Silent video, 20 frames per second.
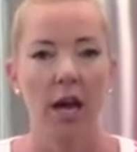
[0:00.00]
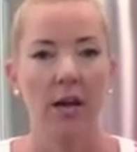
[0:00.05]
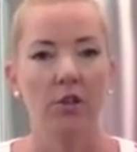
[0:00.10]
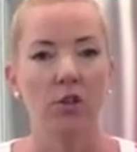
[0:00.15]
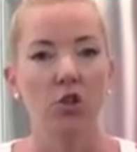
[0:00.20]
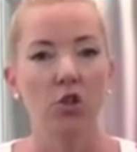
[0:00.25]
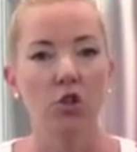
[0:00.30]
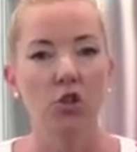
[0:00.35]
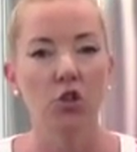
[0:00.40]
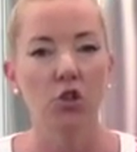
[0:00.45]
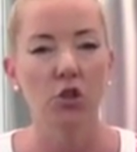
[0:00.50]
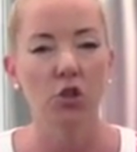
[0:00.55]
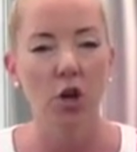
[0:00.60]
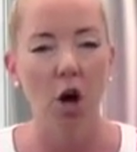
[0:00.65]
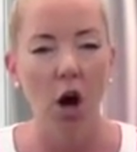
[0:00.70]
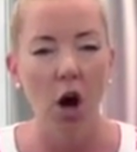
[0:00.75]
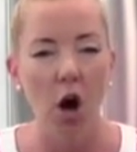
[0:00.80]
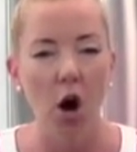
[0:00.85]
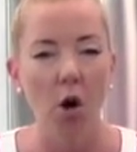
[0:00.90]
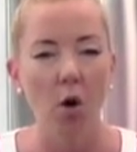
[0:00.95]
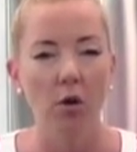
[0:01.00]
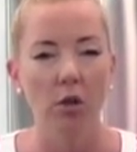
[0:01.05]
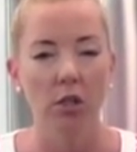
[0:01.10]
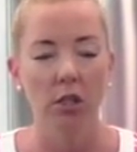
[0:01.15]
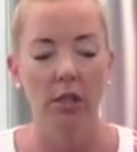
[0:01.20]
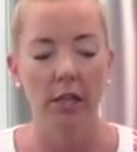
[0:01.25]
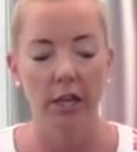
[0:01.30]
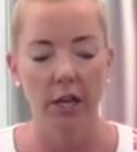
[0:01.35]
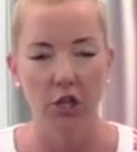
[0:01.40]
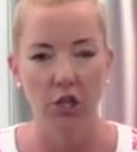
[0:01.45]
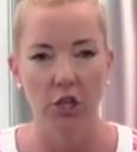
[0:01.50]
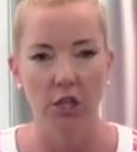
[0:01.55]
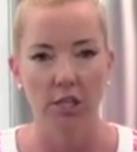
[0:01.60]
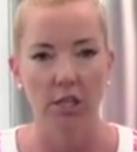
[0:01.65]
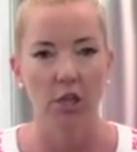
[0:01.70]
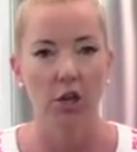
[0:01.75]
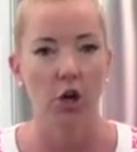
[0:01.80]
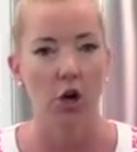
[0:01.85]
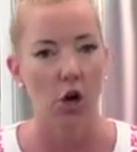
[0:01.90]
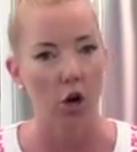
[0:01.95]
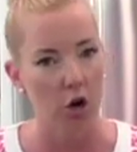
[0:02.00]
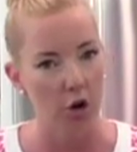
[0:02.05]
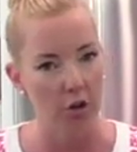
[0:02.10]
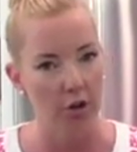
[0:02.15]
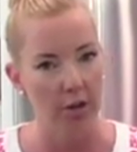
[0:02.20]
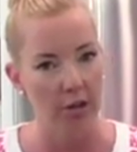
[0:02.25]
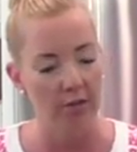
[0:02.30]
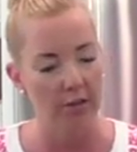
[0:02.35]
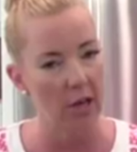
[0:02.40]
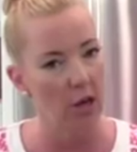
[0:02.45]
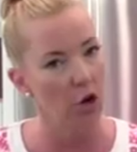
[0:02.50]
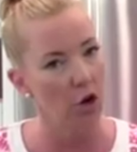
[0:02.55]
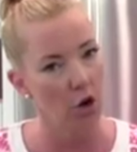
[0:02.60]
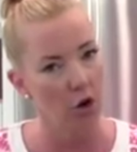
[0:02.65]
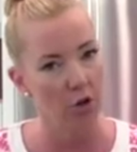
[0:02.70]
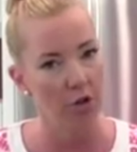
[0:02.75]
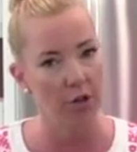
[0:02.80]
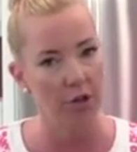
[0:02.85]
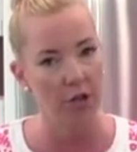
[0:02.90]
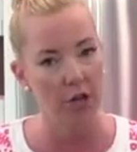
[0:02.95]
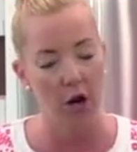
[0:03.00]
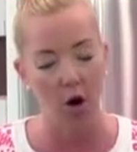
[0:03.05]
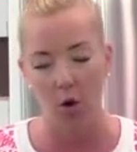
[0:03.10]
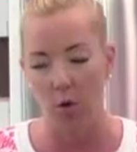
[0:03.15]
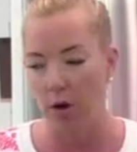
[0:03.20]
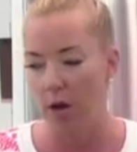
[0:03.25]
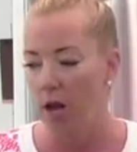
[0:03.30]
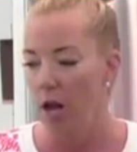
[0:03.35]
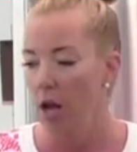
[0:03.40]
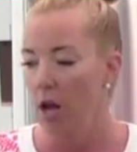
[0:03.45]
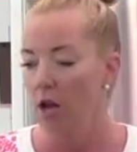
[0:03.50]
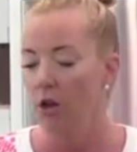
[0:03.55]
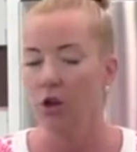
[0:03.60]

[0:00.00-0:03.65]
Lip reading: and so delicious and earthy. It gives that earthy tone.